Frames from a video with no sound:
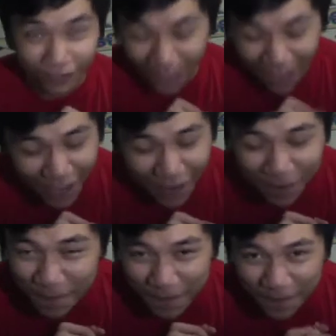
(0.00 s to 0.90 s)
time,
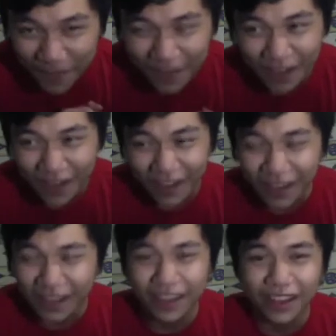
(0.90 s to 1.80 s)

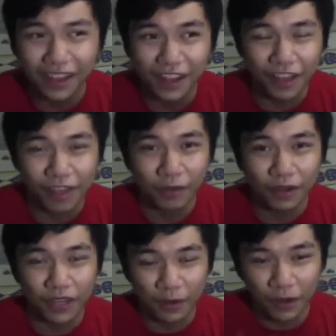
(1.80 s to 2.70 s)
because
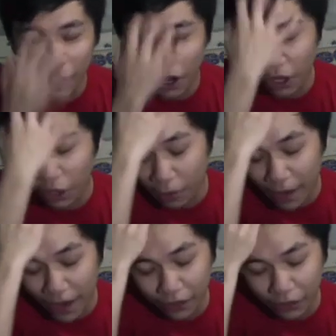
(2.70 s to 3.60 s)
we will all go
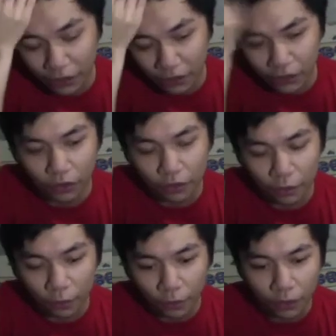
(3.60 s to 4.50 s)
back to
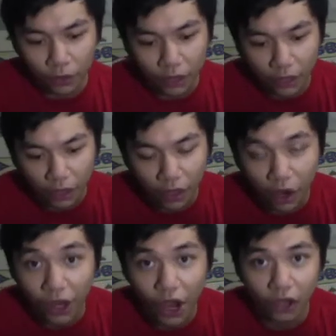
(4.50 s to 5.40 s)
school
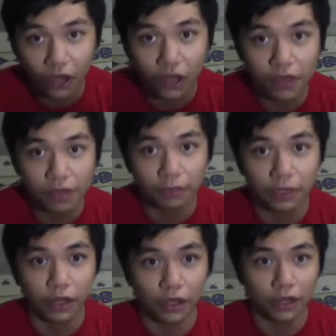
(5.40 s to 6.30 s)
on August
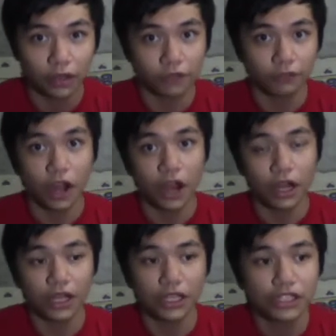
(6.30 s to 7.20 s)
because of
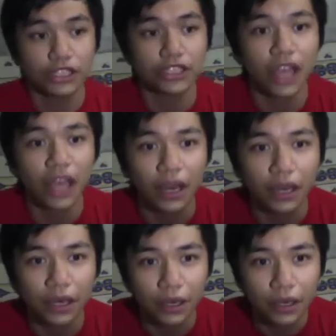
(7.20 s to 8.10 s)
college and
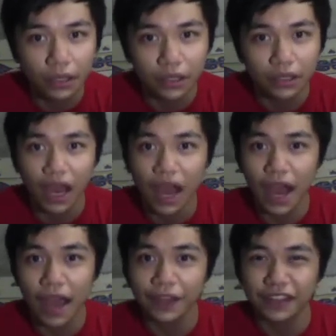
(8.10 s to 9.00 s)
yeah,
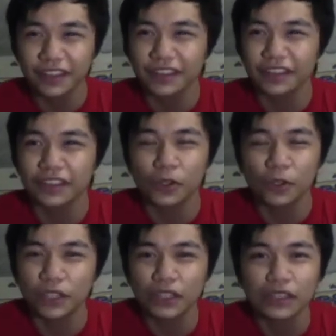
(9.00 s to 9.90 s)
I
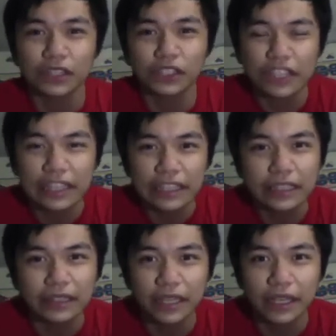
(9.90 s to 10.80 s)
don't really
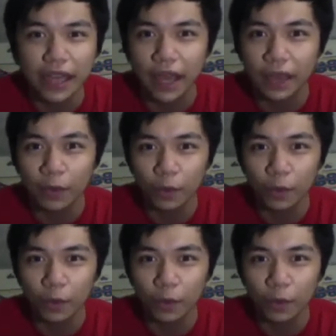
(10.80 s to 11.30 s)
think I